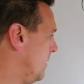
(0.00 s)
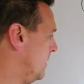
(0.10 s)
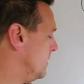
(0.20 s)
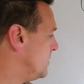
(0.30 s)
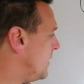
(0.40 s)

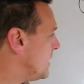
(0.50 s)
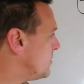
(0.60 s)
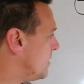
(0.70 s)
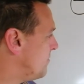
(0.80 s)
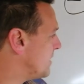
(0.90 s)
So that's
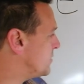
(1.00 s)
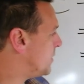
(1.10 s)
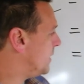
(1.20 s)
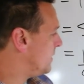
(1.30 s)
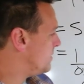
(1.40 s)
what a
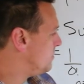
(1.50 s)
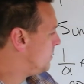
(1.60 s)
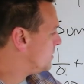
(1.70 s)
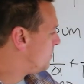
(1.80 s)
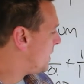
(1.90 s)
factorial is. You
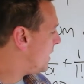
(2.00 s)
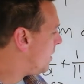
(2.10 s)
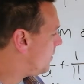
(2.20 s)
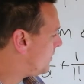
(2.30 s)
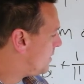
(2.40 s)
multiply
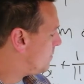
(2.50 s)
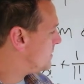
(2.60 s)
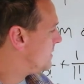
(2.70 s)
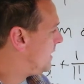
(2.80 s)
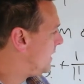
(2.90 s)
all the numbers
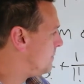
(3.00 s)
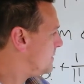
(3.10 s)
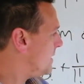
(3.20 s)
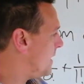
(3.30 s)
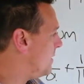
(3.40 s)
leading up to
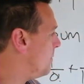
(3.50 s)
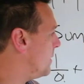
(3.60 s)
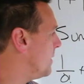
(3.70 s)
that number.